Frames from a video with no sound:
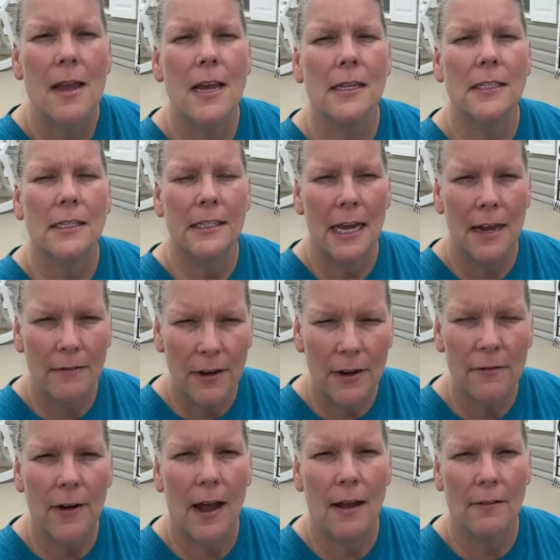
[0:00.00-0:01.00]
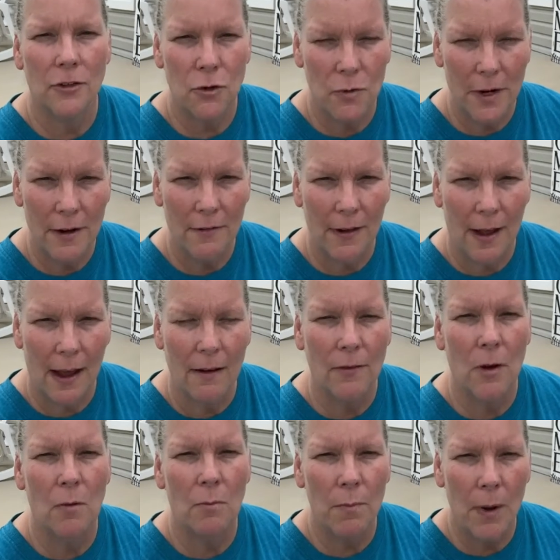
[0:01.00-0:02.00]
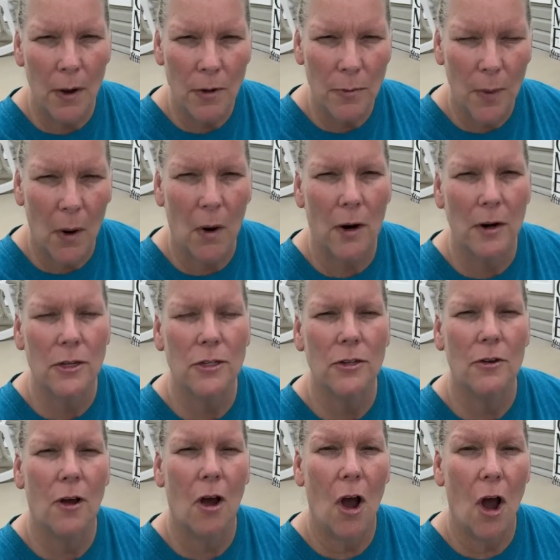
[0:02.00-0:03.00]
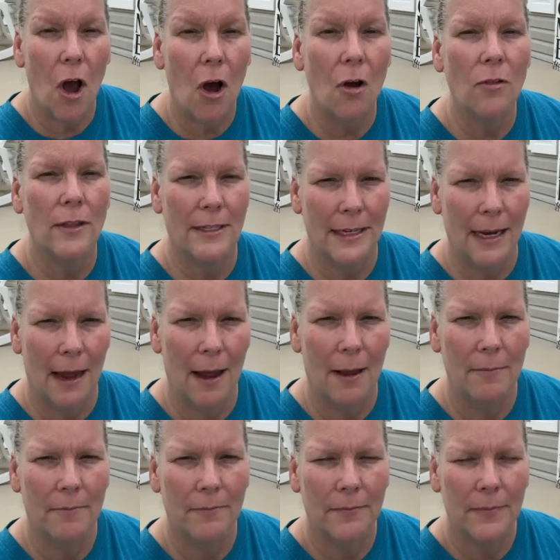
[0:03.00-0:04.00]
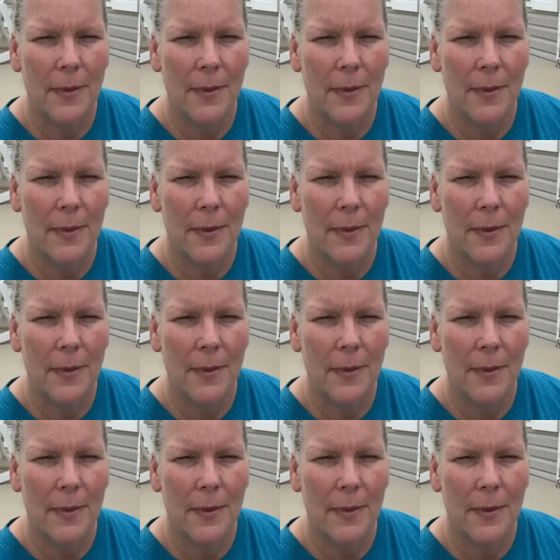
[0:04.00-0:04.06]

It's 75-25 on both parts all the time.